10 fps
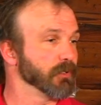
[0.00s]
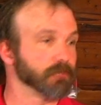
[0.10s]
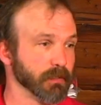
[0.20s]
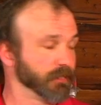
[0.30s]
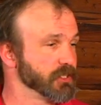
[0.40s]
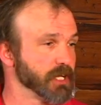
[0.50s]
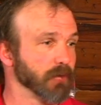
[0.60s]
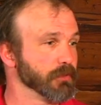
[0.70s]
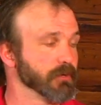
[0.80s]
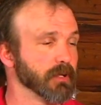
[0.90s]
Simply
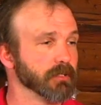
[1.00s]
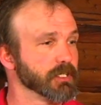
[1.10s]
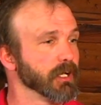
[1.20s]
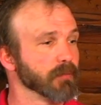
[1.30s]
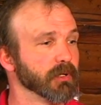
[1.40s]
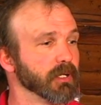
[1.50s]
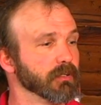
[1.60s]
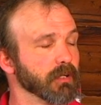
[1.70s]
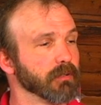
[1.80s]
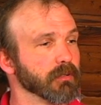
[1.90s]
check with your energy
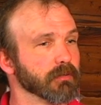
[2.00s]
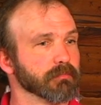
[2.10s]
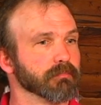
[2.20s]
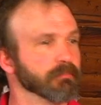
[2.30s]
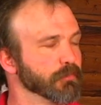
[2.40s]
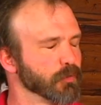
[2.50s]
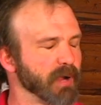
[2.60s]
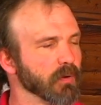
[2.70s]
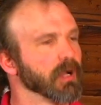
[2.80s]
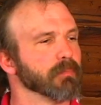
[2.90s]
company and your
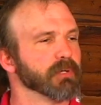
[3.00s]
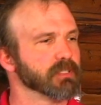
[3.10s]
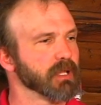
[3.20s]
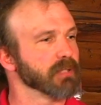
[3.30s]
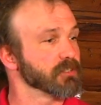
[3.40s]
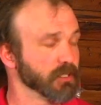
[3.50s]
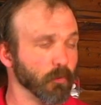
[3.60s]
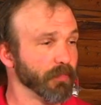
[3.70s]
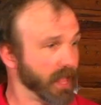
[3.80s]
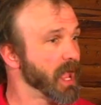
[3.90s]
power companies and see
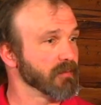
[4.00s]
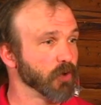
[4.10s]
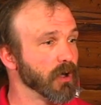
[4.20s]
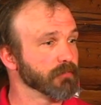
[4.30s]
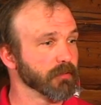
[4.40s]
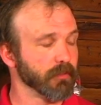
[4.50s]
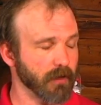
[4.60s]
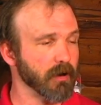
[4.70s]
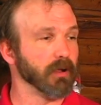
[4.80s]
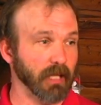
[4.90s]
what they have to offer. There
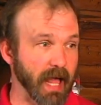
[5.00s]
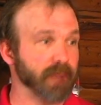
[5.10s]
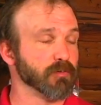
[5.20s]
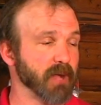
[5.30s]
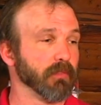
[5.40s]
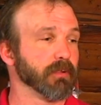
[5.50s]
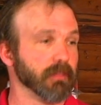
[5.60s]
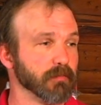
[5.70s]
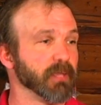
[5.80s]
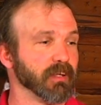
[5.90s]
are a lot of them out there
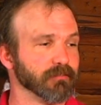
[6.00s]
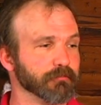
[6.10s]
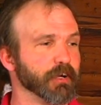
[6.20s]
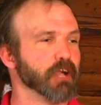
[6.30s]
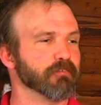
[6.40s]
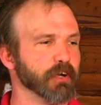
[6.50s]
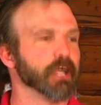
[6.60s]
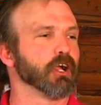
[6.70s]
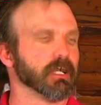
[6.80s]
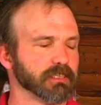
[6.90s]
that make it very,
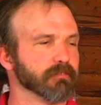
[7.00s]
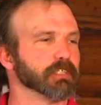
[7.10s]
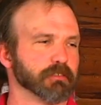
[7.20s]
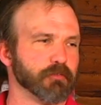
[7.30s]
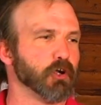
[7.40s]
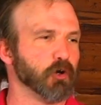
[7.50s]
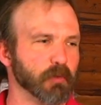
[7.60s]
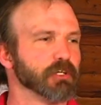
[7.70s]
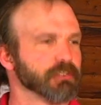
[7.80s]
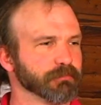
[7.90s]
very cost efficient for the homeowners.